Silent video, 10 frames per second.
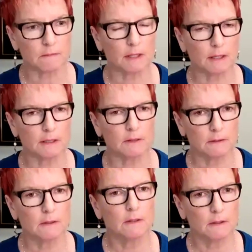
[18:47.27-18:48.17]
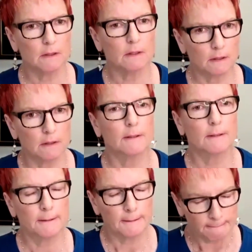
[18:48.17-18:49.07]
the money on ourselves, to
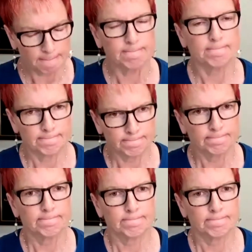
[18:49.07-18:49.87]
walk away and do these